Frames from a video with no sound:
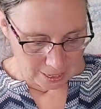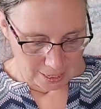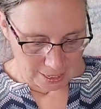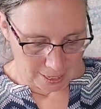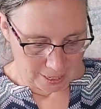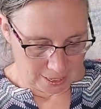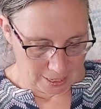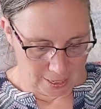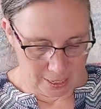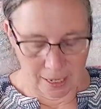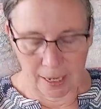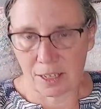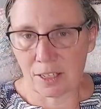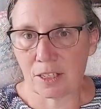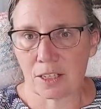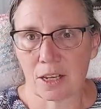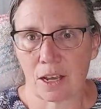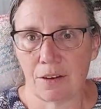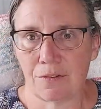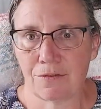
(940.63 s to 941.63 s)
and I
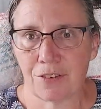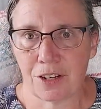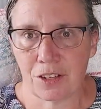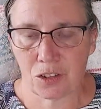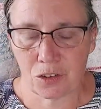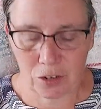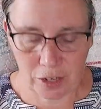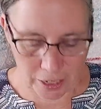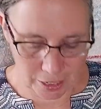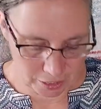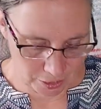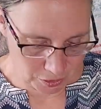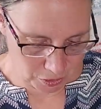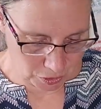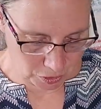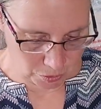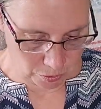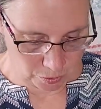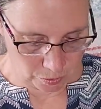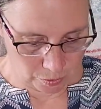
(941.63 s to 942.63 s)
just got frustrated.
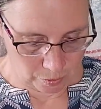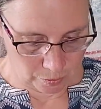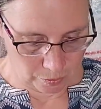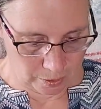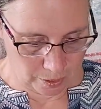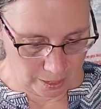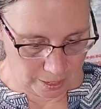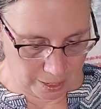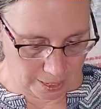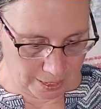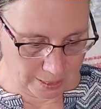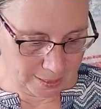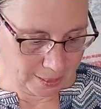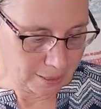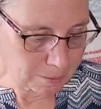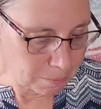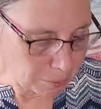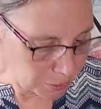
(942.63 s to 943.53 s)
So I didn't